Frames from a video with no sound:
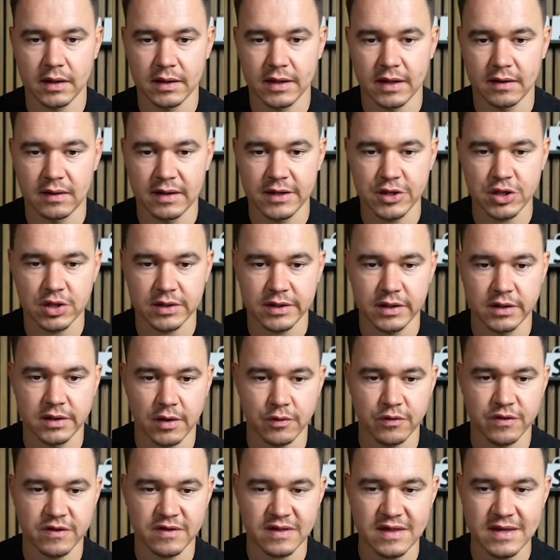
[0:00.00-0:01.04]
I can literally now
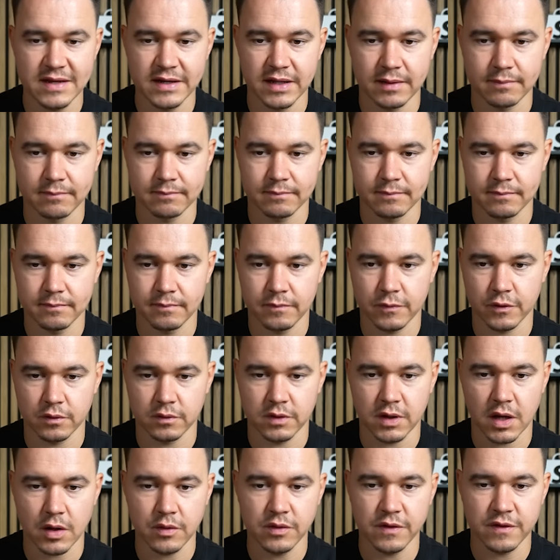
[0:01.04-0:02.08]
see them. So
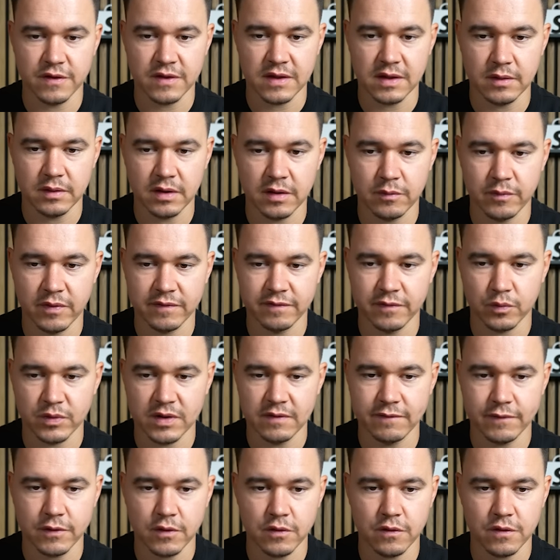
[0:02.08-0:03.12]
now you see with the
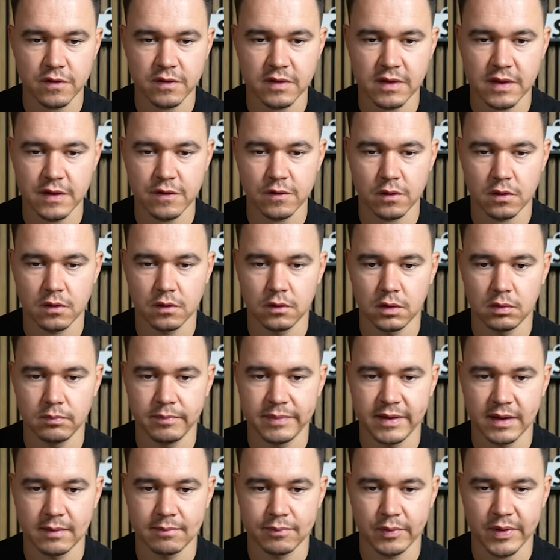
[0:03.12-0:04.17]
reviews, these are all
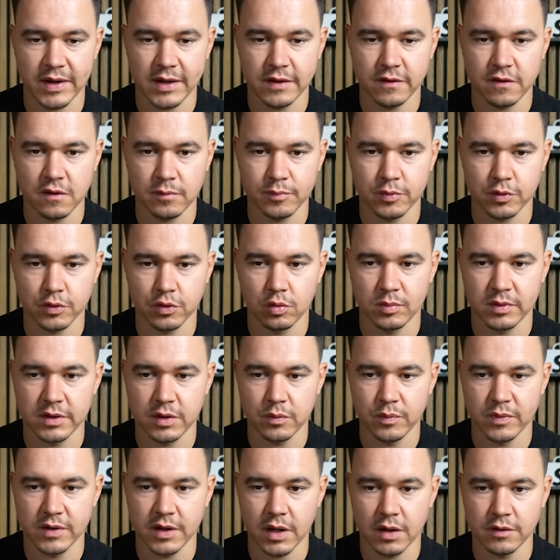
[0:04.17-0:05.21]
big brands, but normally
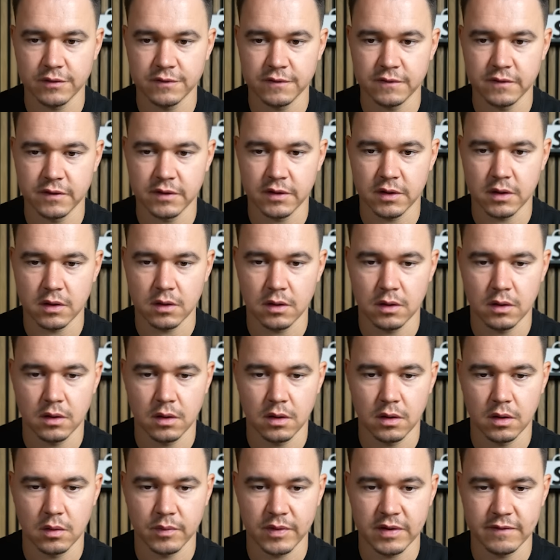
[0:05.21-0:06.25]
without the
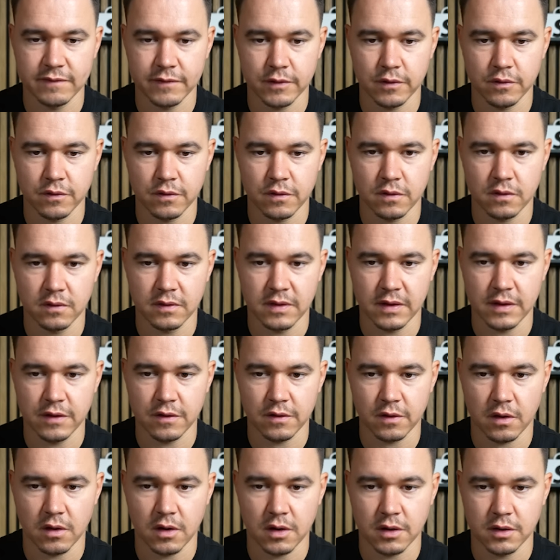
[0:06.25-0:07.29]
reviews, these
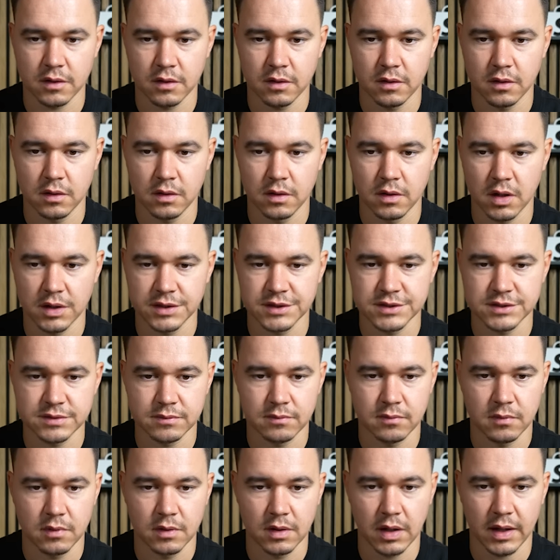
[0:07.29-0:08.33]
are not.
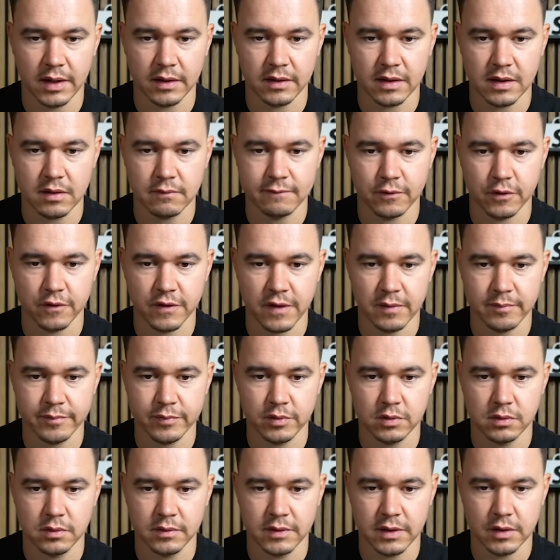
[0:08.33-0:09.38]
Like here, for
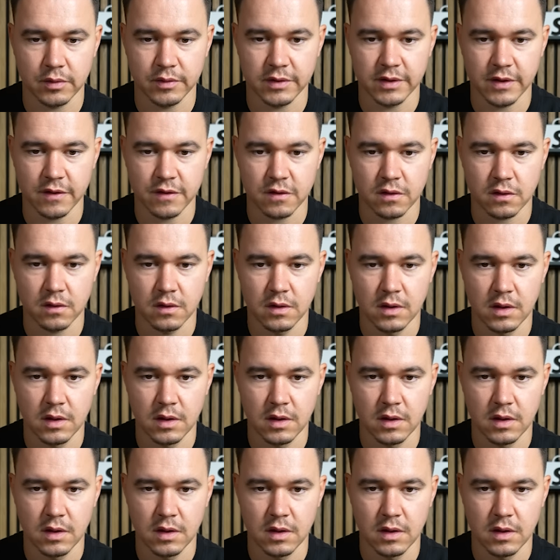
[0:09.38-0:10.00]
example, here it is.